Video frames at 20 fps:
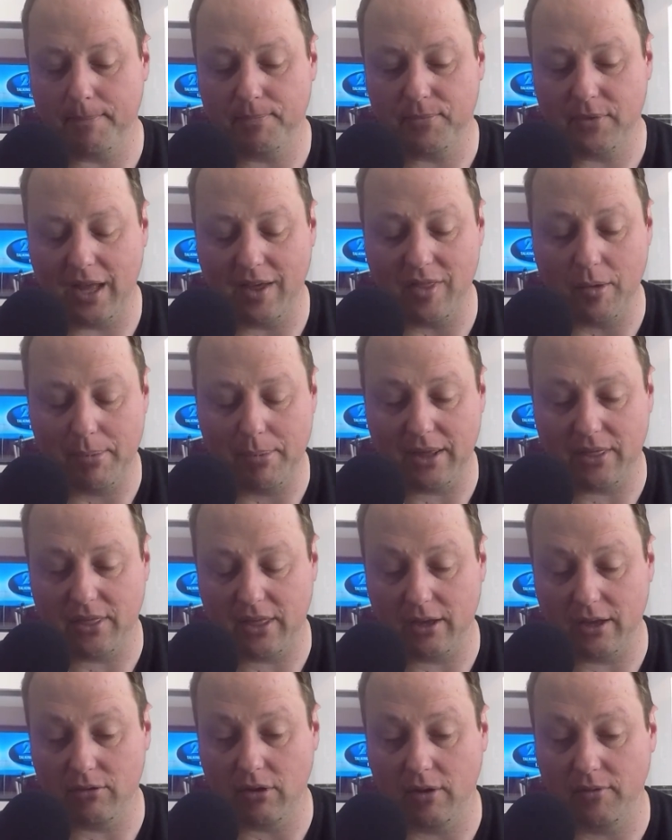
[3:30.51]
The other big
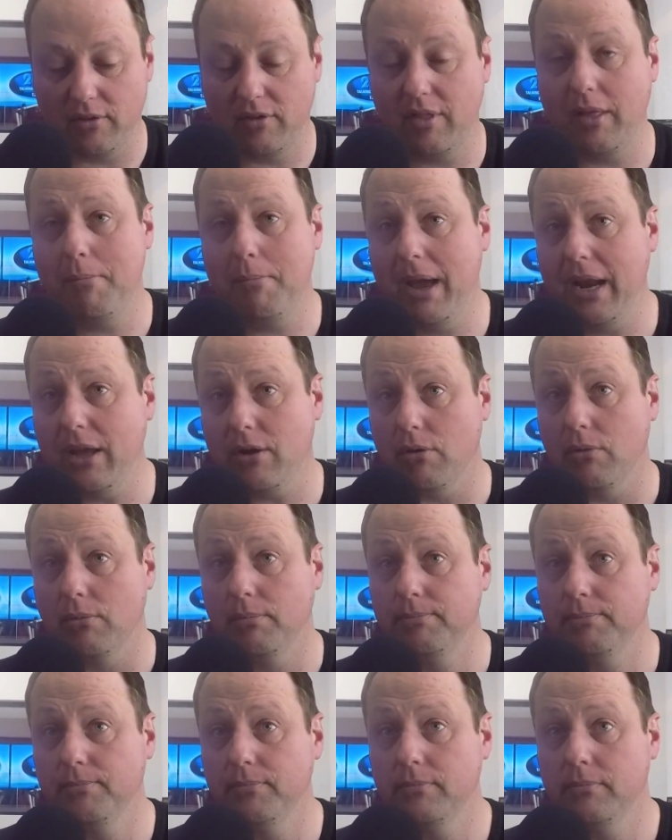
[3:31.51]
thing is obviously medical.
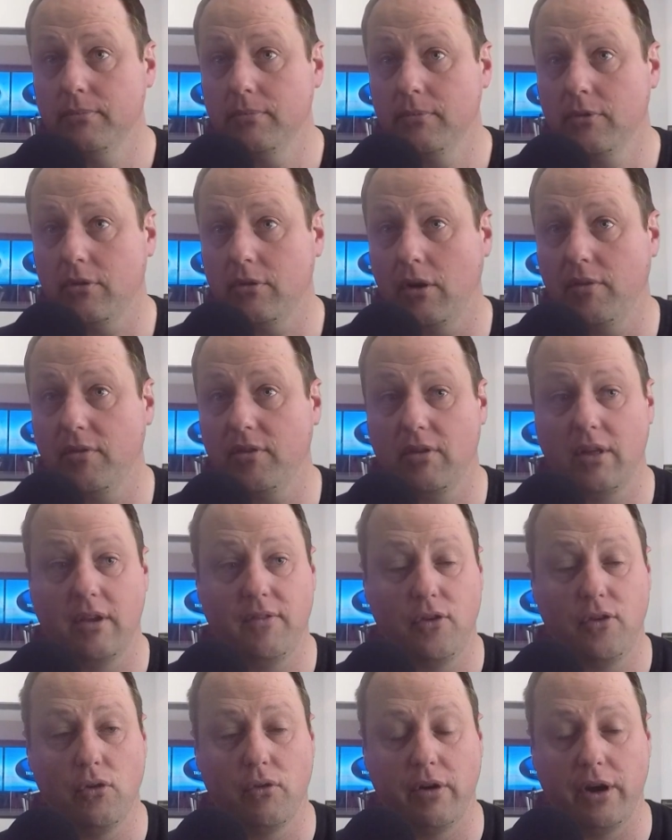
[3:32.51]
So obviously if
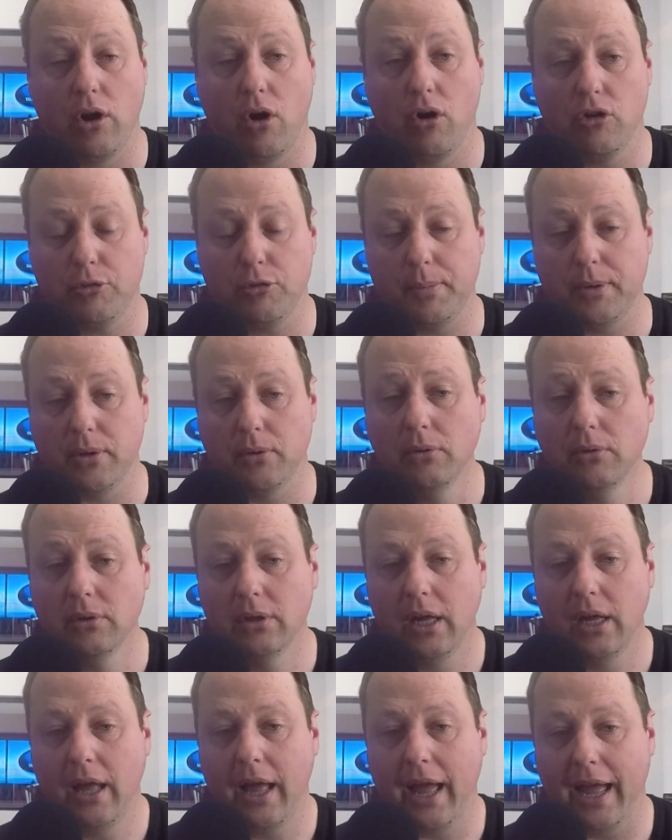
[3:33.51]
you're in hospital
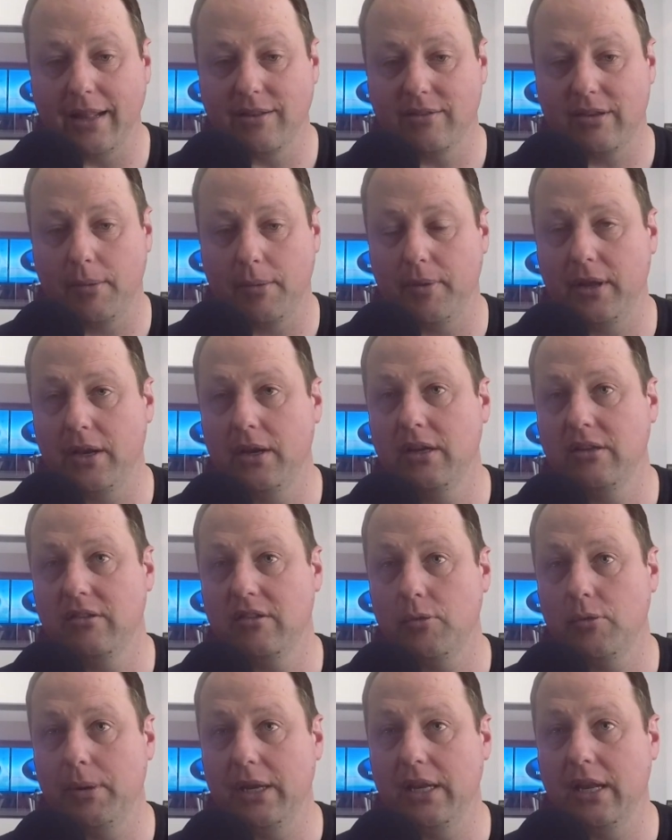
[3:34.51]
and something needs
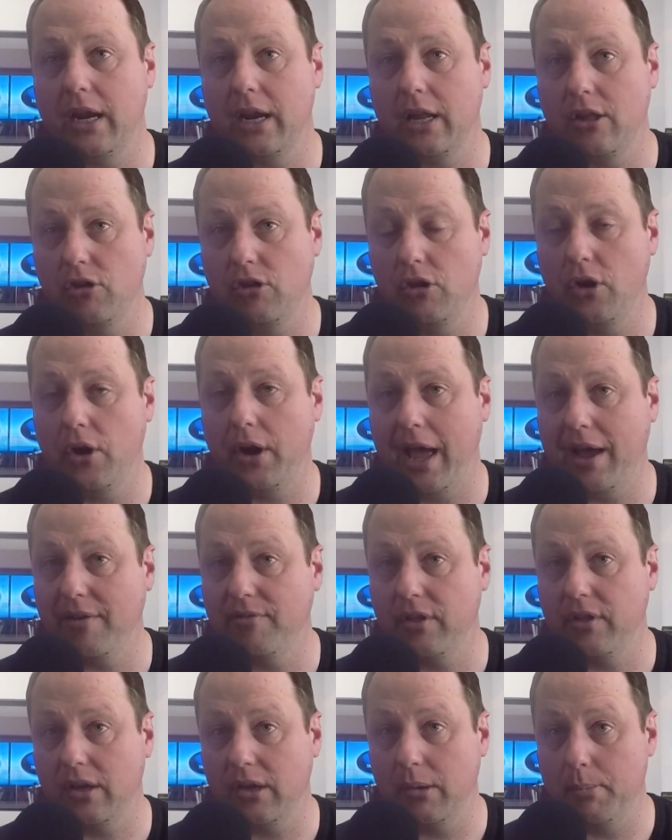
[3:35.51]
to be done and you don't have
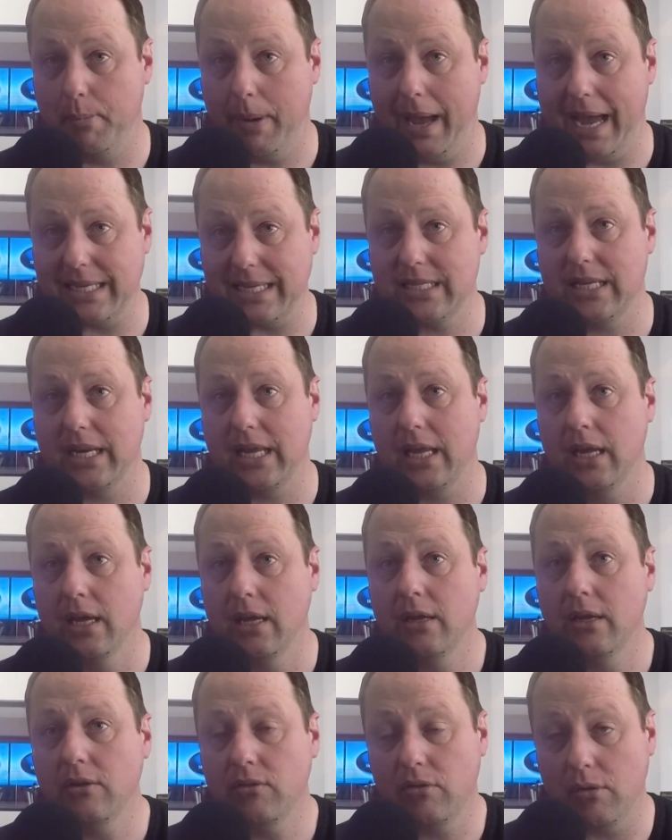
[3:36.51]
the capacity
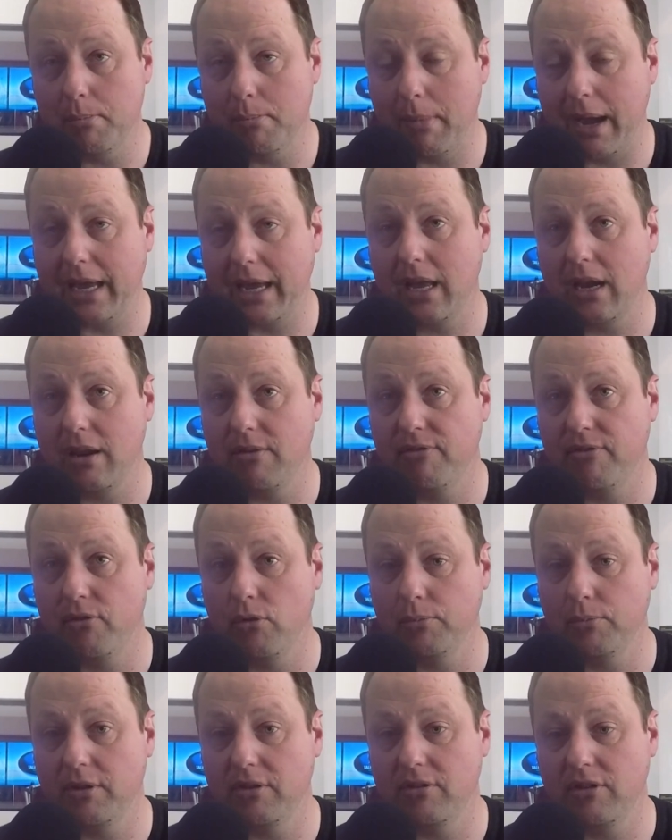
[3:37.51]
to make an
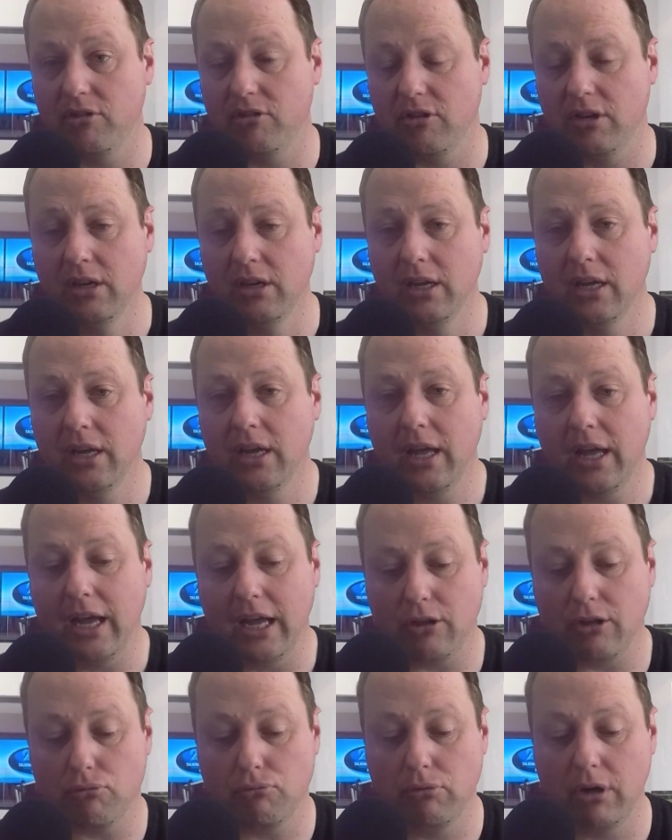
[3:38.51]
informed decision,
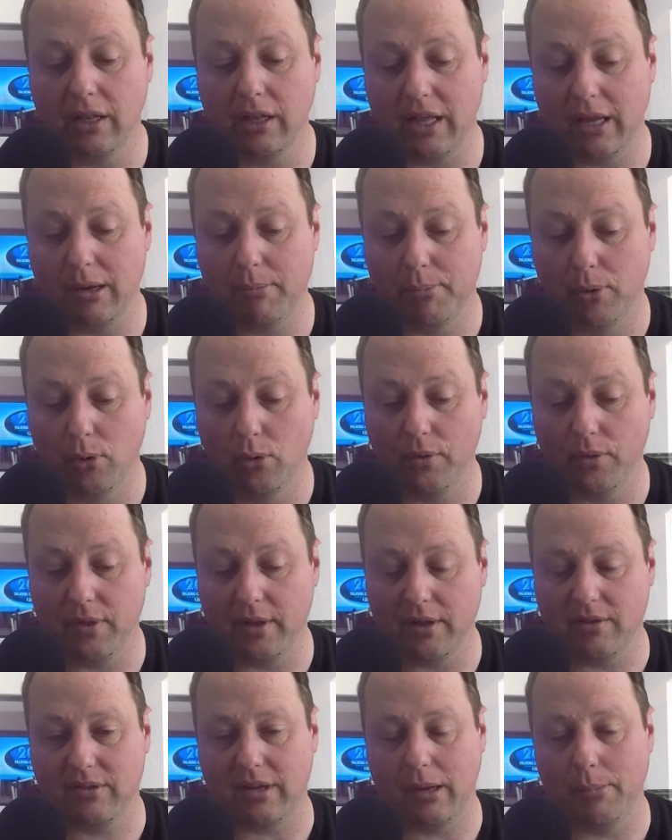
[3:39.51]
it's really important
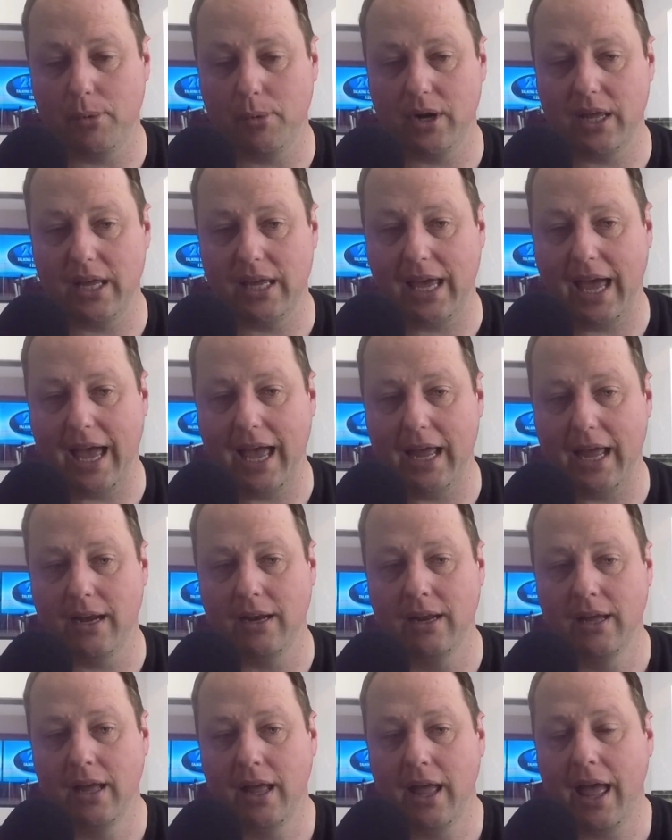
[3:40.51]
that somebody
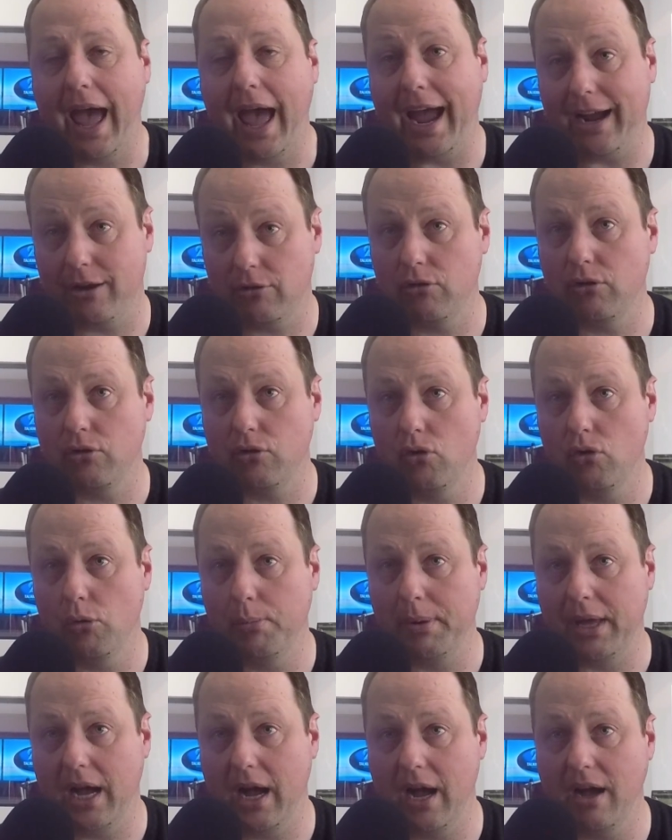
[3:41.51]
can act on your
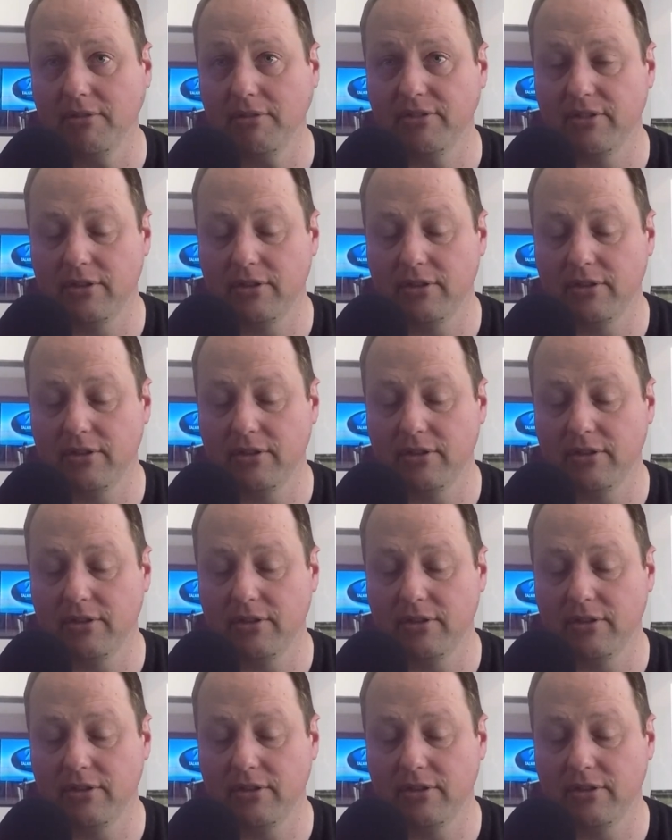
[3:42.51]
behalf.